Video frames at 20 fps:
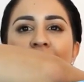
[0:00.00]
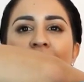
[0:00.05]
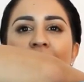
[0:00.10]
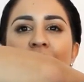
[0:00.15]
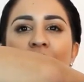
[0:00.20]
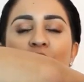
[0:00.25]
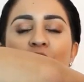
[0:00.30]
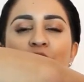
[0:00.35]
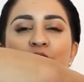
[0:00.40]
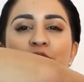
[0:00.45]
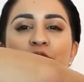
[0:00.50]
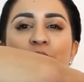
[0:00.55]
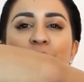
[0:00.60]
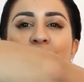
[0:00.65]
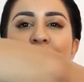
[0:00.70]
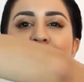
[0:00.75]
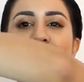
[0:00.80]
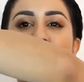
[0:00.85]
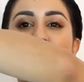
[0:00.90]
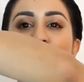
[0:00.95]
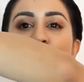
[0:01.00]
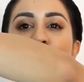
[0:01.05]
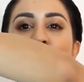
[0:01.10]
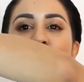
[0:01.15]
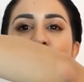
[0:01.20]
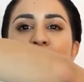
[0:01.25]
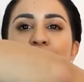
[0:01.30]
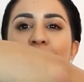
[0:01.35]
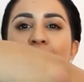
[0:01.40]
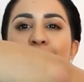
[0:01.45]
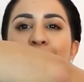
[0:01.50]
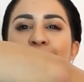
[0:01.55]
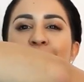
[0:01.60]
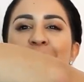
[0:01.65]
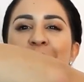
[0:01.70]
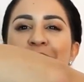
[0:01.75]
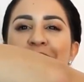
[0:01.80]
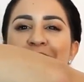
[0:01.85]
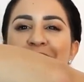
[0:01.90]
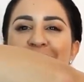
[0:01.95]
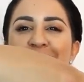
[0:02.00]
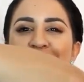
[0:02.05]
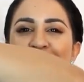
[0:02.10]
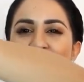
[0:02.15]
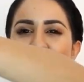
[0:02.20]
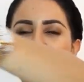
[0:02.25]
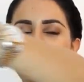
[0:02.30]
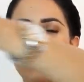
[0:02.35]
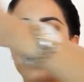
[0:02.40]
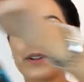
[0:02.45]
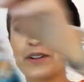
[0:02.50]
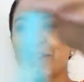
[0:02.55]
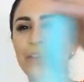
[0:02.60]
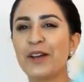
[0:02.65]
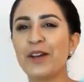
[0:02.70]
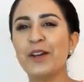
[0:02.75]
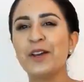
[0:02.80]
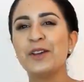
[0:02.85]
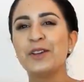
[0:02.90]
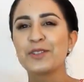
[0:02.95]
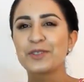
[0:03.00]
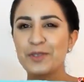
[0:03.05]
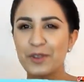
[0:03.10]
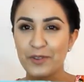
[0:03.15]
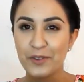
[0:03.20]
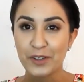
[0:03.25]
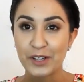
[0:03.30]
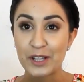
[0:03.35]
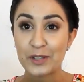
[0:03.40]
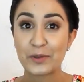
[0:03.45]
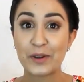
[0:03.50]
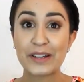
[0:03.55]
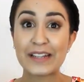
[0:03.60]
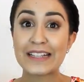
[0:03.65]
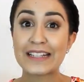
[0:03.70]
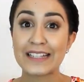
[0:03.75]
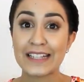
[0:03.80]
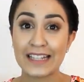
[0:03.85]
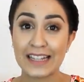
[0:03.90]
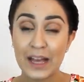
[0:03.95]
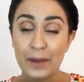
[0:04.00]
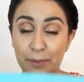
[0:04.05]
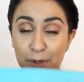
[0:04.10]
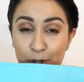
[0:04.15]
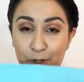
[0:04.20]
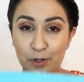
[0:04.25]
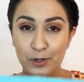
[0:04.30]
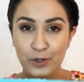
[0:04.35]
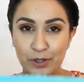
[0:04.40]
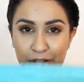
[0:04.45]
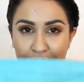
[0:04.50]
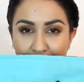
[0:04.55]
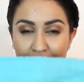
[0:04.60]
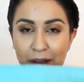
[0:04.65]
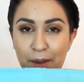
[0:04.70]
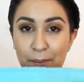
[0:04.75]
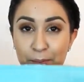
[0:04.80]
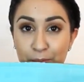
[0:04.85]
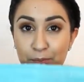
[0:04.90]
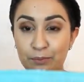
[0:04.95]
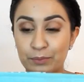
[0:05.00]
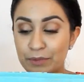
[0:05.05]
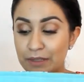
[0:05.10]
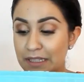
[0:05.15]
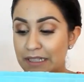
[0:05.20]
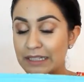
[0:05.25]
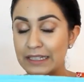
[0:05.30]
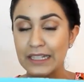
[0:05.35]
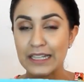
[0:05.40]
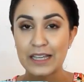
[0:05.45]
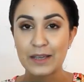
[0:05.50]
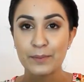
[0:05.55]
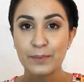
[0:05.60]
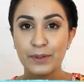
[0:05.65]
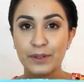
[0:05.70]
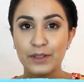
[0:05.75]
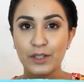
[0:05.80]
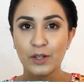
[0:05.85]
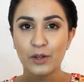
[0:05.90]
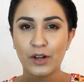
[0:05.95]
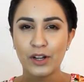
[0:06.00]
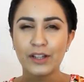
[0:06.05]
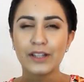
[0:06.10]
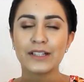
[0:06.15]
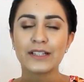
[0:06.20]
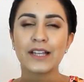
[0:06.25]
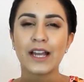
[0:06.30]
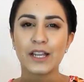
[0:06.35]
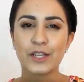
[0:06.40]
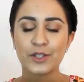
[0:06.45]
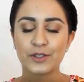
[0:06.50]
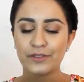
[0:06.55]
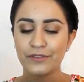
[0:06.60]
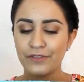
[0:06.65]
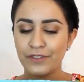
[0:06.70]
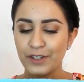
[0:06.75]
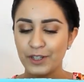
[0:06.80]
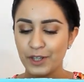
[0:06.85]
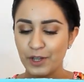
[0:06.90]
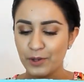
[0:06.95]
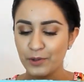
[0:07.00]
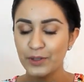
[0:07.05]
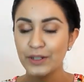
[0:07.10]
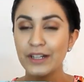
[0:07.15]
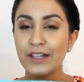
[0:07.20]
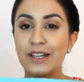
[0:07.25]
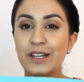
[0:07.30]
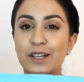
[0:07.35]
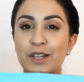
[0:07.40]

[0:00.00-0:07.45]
I also made a crop top with this fabric. So if you guys want to see that, make sure to um, see below. I'll attach the video.